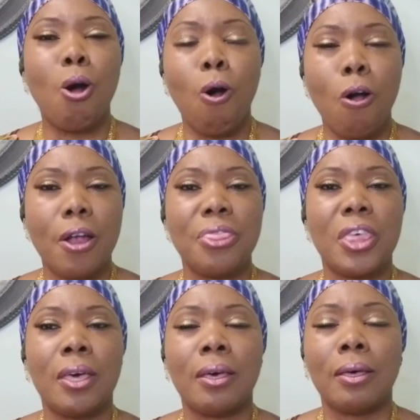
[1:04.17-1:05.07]
are
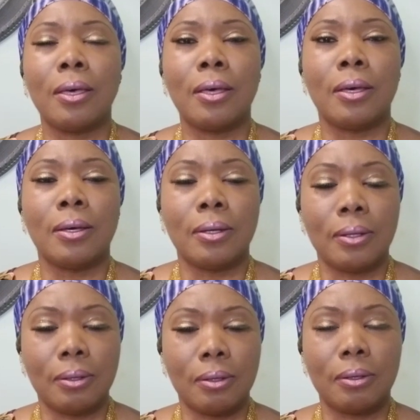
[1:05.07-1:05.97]
the
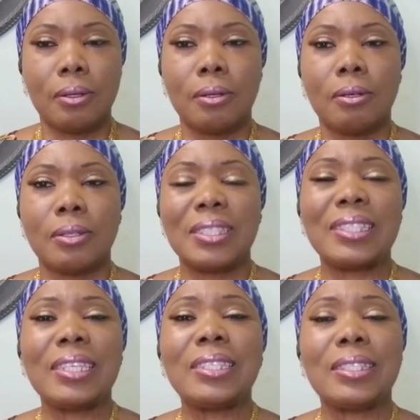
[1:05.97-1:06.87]

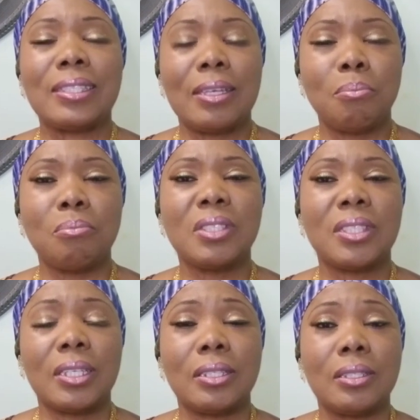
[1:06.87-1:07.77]
systems
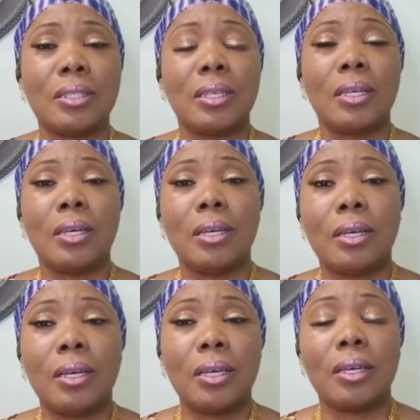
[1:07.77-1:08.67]
and
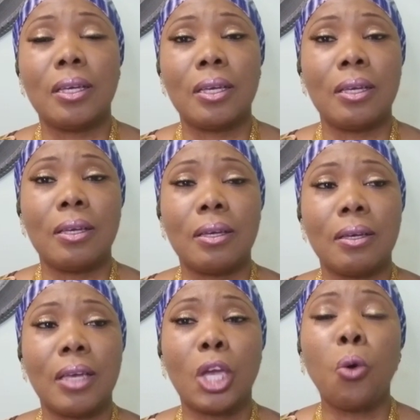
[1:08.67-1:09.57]

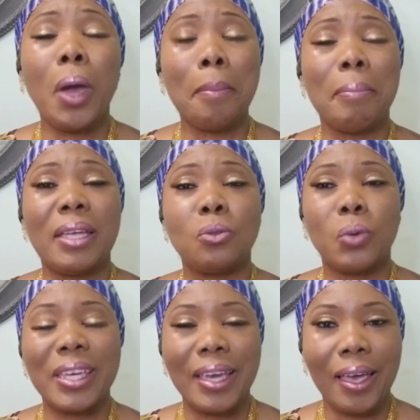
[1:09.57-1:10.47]
equipment
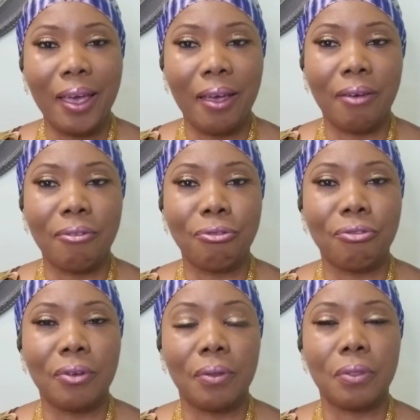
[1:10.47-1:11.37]
we
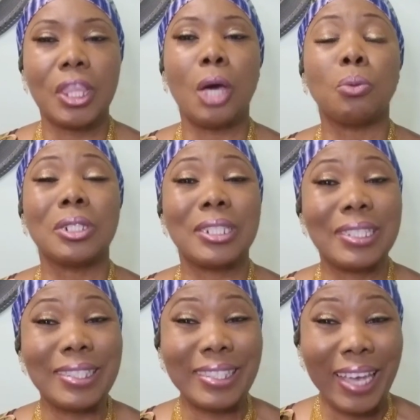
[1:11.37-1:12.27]
have that were
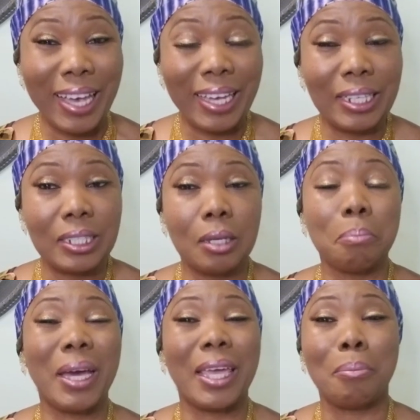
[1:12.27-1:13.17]
designed
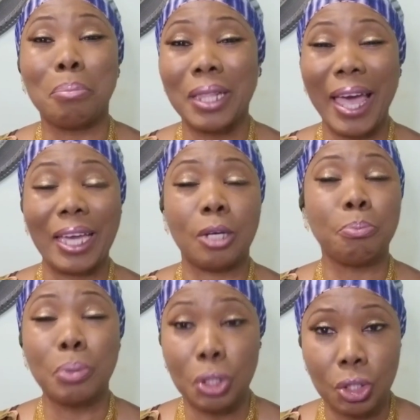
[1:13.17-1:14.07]
by a
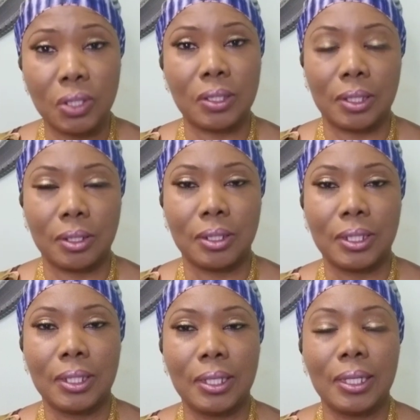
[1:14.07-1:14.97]
Black person,
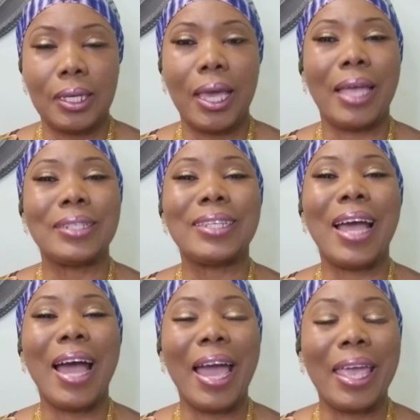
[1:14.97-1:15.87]
and
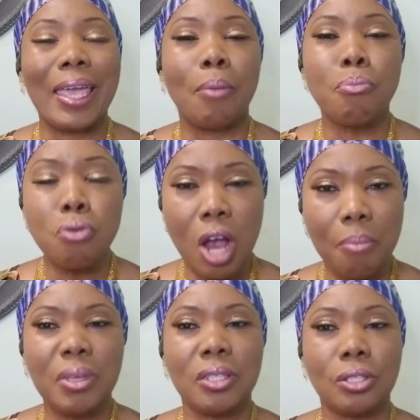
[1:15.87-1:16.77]
I
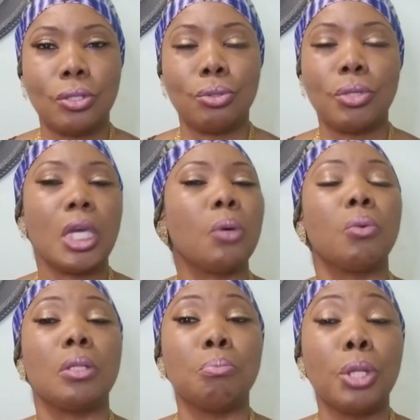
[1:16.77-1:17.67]
promise you it
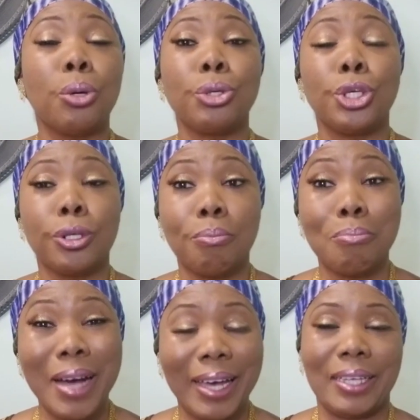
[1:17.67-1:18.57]
will blow your
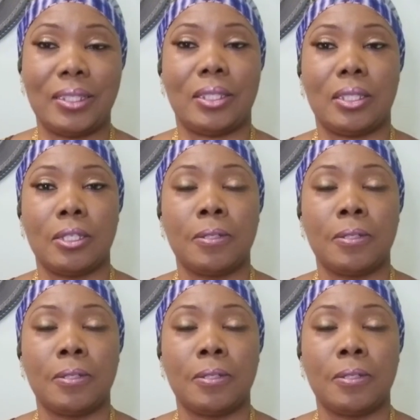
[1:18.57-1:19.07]
mind,